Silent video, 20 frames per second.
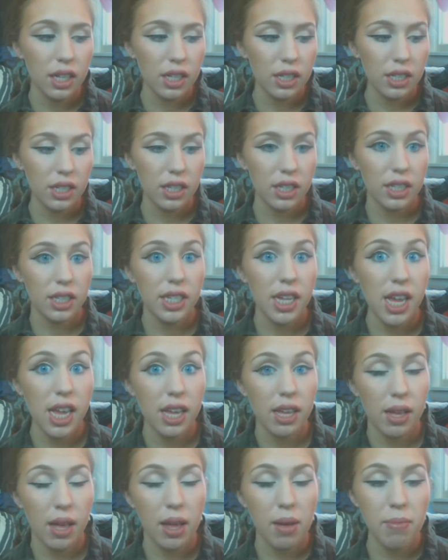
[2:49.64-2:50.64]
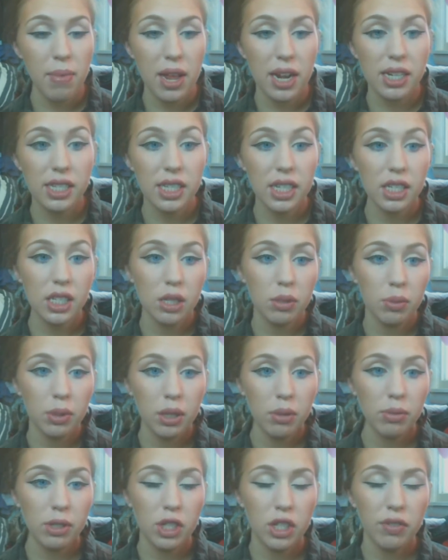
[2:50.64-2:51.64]
to take medicine, so pretty
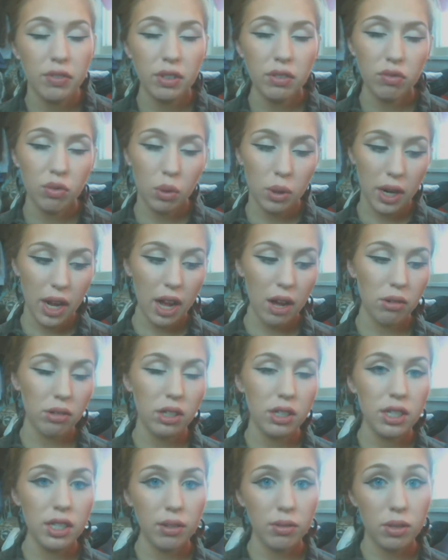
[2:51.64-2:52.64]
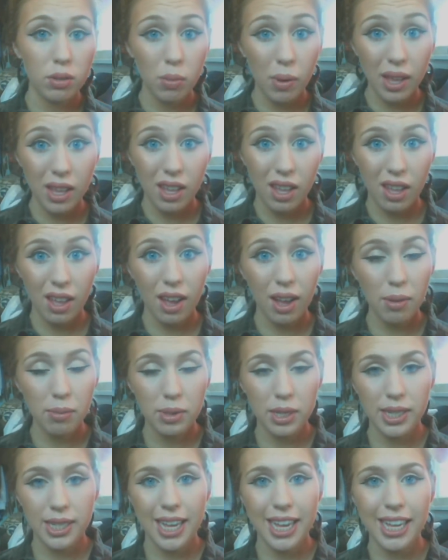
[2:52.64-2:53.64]
much every four hours I was waking up
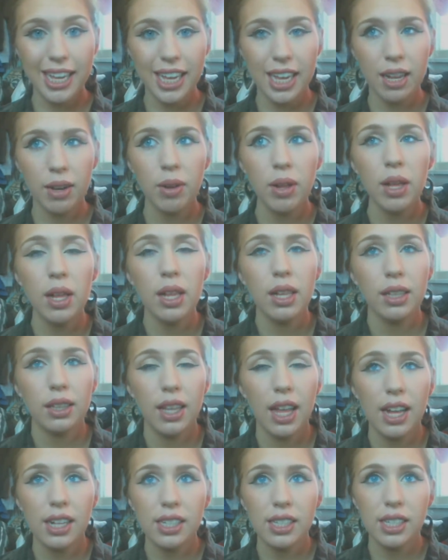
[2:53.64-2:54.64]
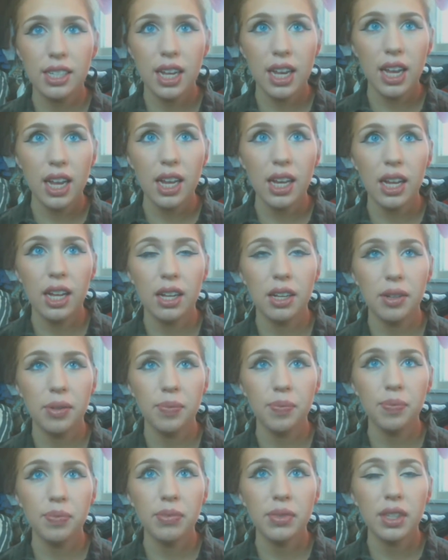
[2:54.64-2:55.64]
to take it. Last night,
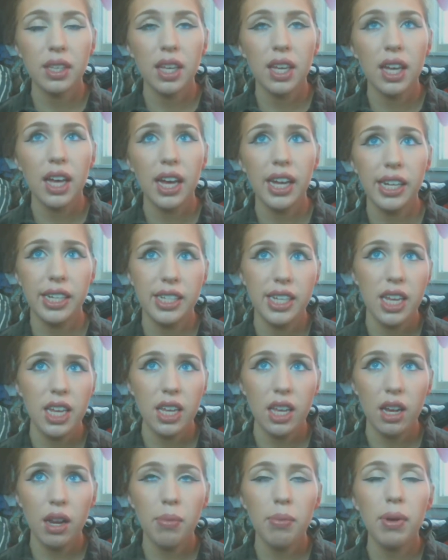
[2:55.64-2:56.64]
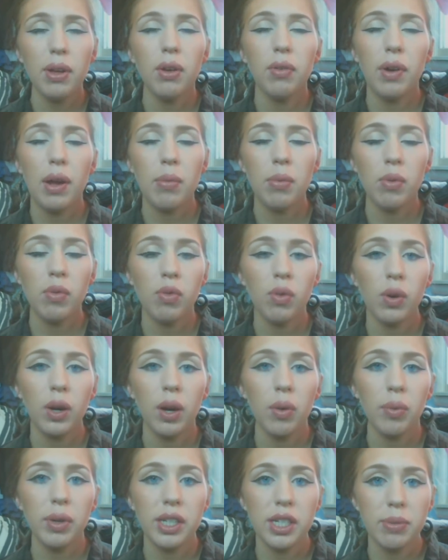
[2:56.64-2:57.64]
um, I had taken a pill right before I
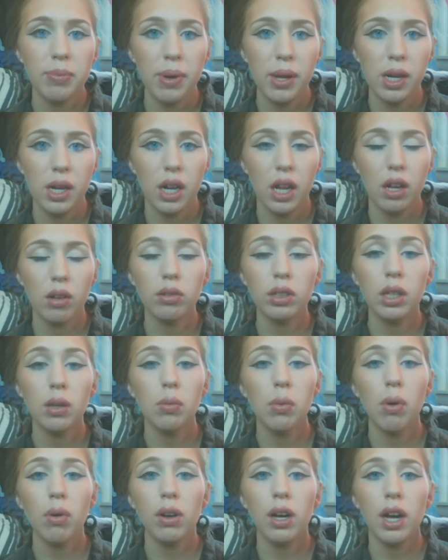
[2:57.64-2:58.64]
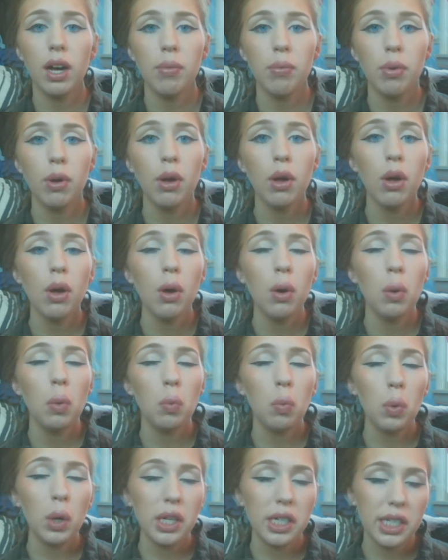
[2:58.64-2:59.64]
went to bed and I only woke up
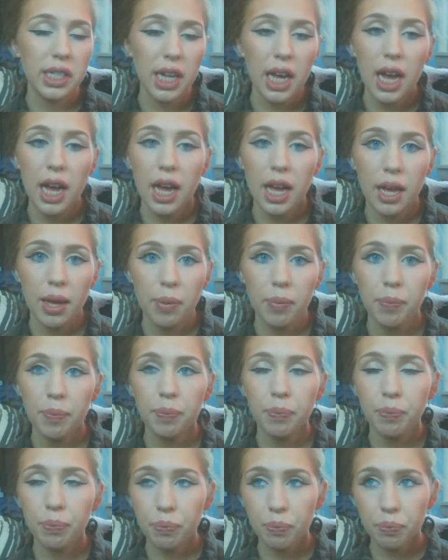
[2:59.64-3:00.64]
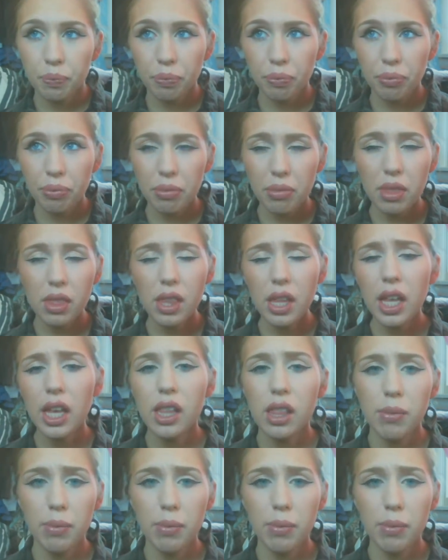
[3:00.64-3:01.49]
one time in